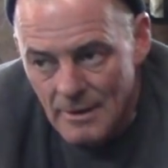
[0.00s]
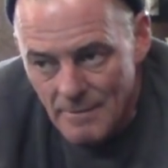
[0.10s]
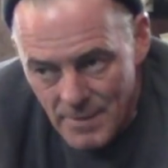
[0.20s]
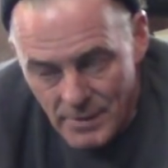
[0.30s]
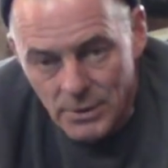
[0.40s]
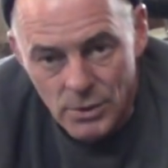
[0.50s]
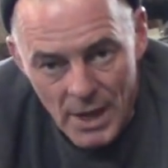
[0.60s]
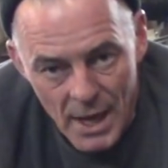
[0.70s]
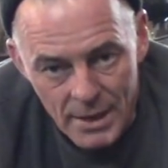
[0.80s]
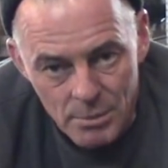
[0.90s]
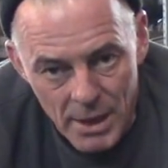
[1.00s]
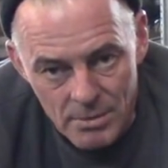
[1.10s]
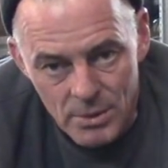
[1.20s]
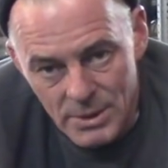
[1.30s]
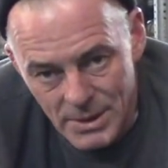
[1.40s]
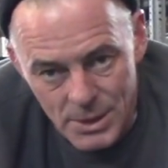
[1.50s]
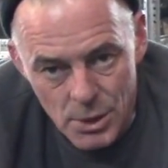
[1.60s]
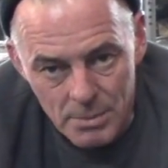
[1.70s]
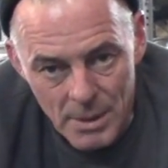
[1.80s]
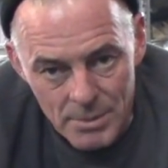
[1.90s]
than the Ducati people because I
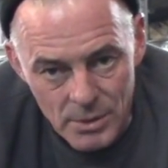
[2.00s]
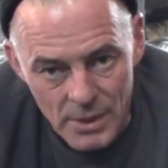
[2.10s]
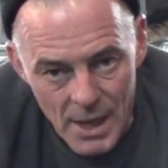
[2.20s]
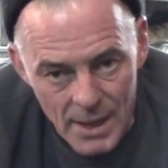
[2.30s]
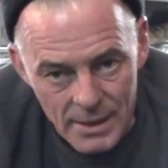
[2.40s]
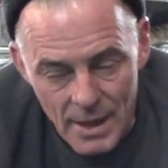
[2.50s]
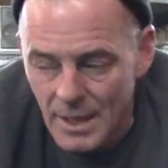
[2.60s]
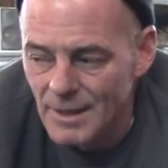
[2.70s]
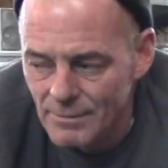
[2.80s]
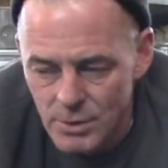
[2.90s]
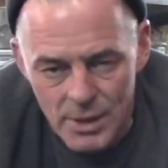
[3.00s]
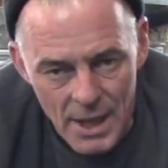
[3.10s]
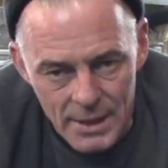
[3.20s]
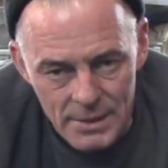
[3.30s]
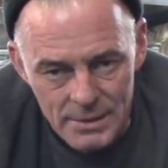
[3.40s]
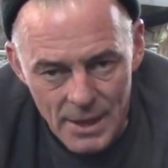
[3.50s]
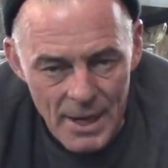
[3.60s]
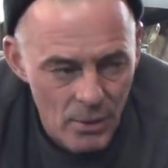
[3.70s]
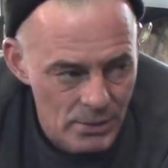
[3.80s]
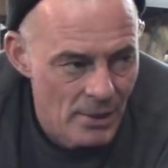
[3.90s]
chopped up a Ducati. I love Ducatis. I
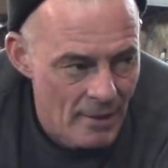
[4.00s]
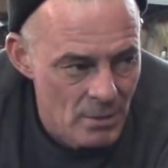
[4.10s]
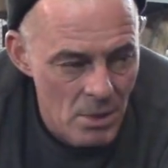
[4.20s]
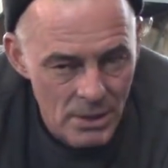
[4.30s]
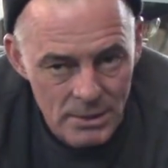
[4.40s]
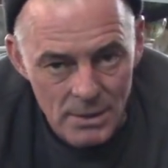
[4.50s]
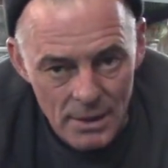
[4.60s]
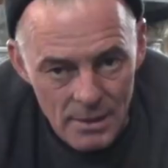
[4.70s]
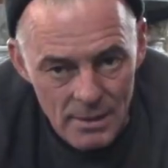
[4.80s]
also have a Monster.